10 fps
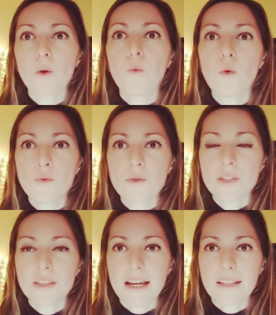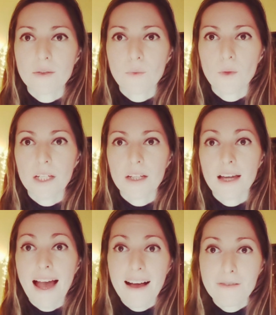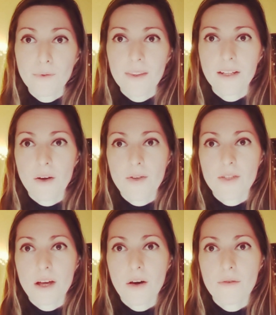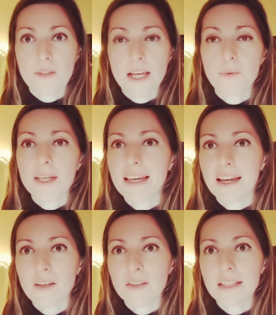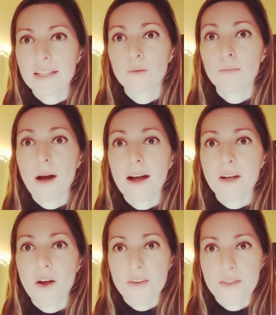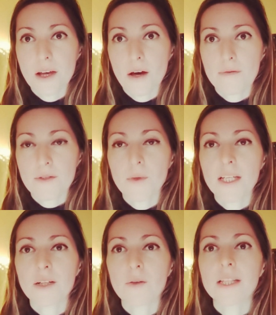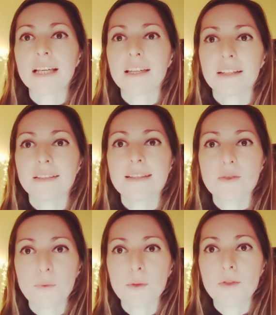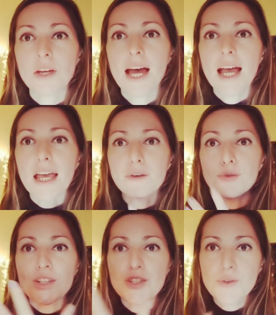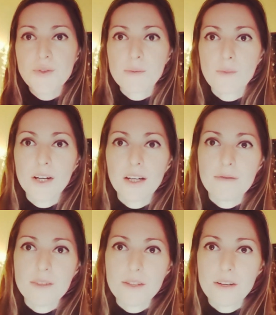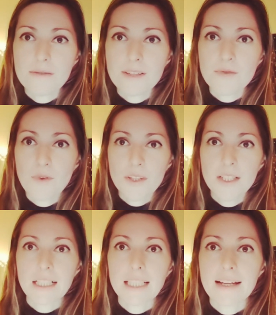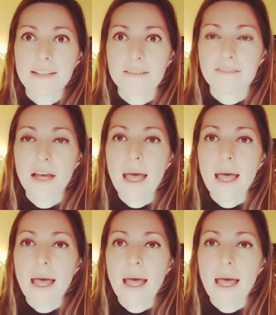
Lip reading: a wound that we have within ourselves, and we cannot heal by ourselves. We can only heal this wound if we do some work of service for the collective.